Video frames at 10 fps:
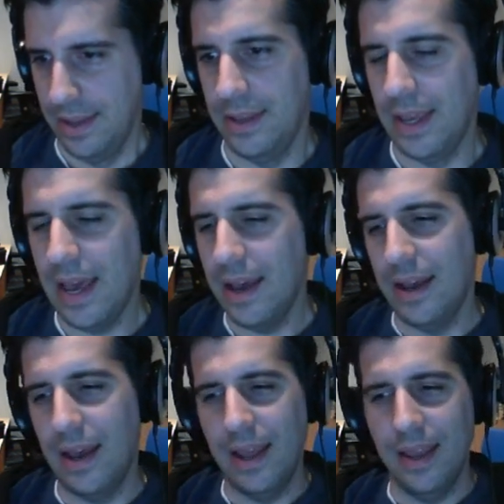
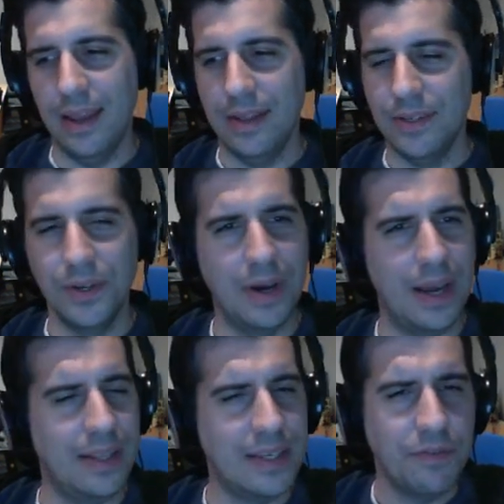Yeah, so
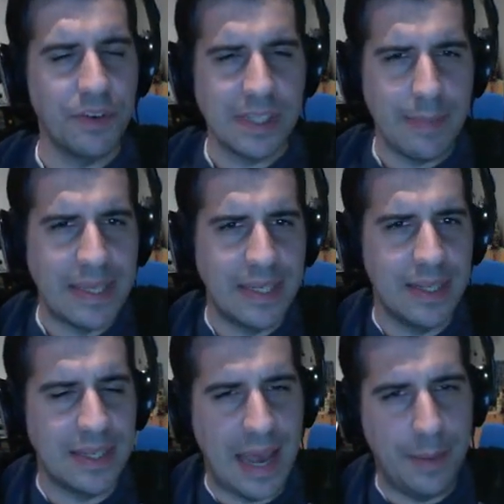this is the first time I see
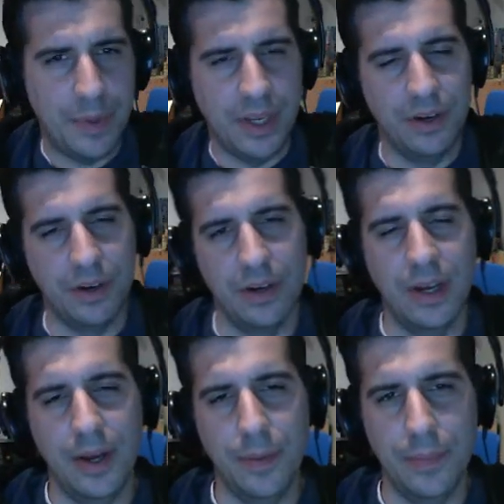this happen here.
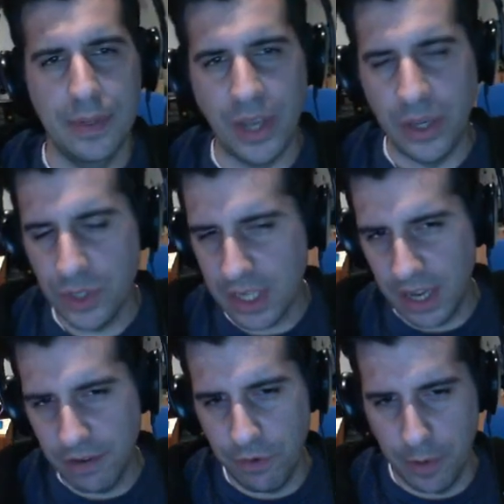So I use
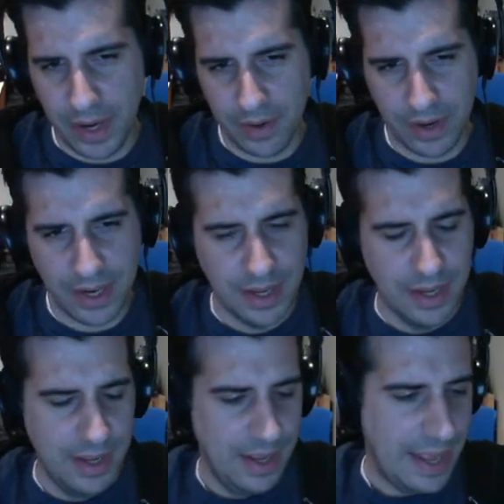Clang format, right?
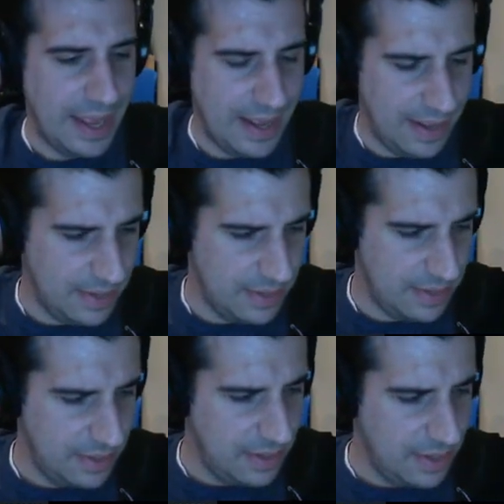And
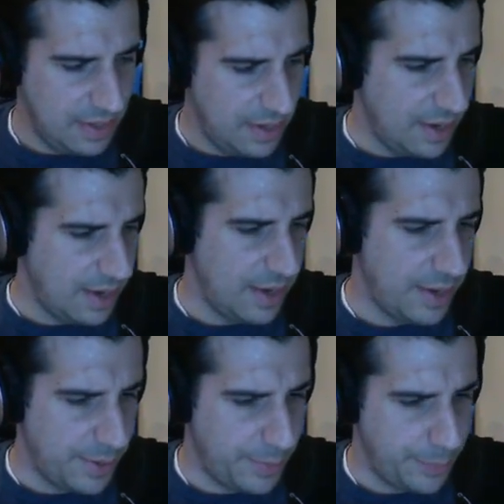
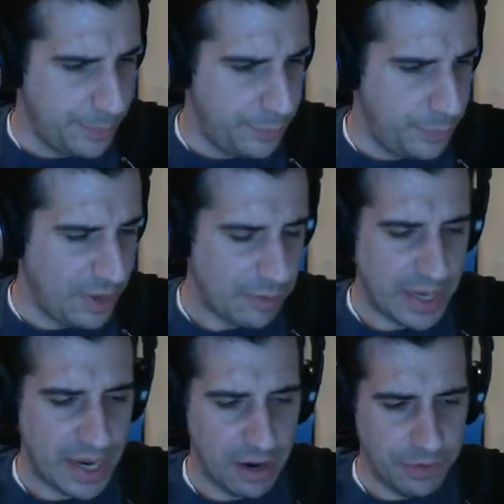you have to be
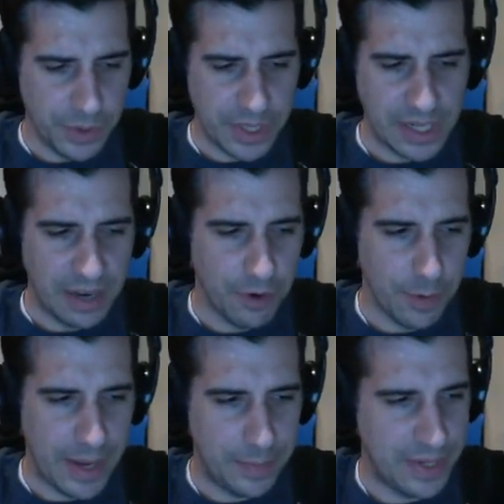careful with Clang
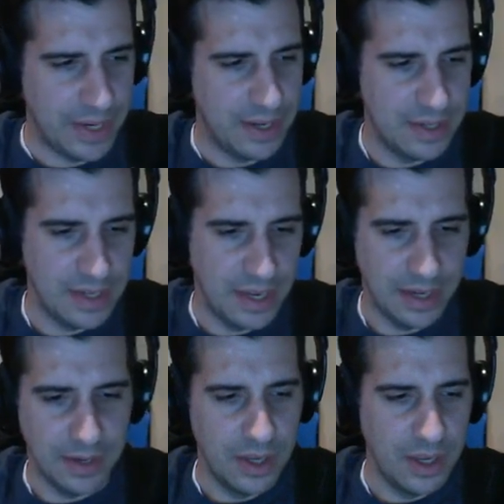format because,
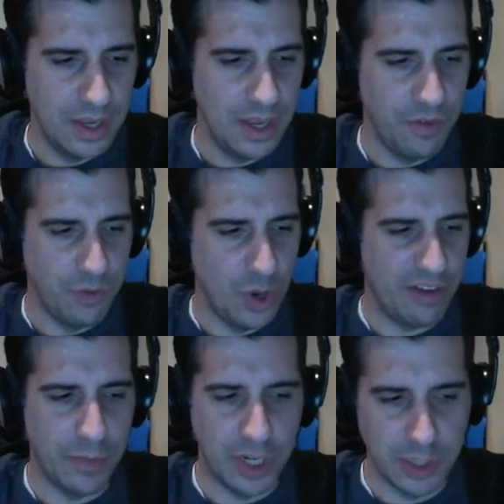like, if you
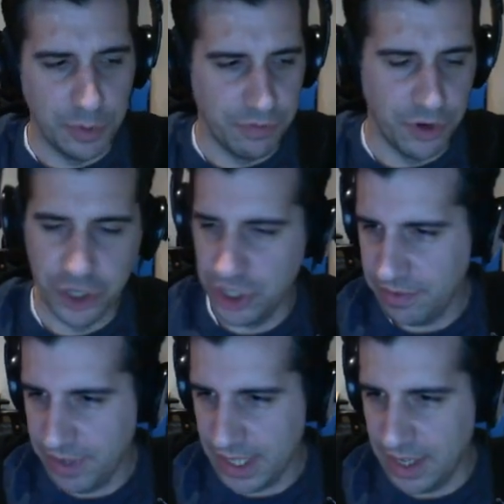have multiple versions
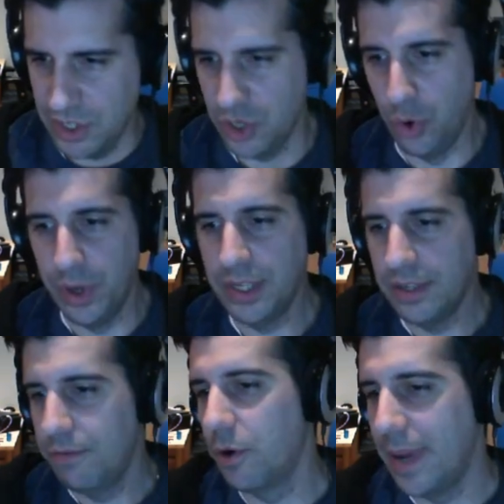of it, it's going to
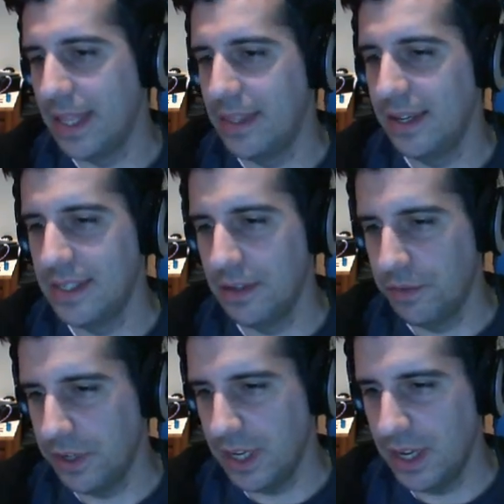format things
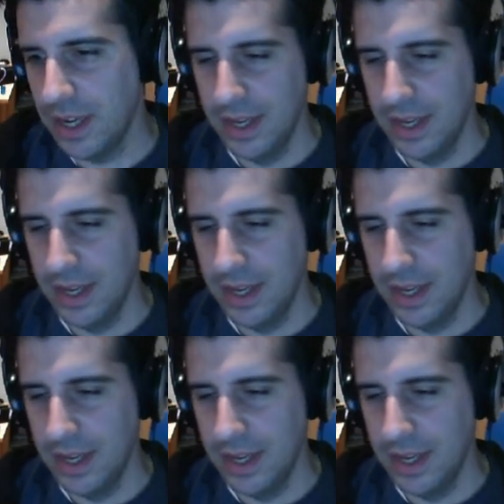differently.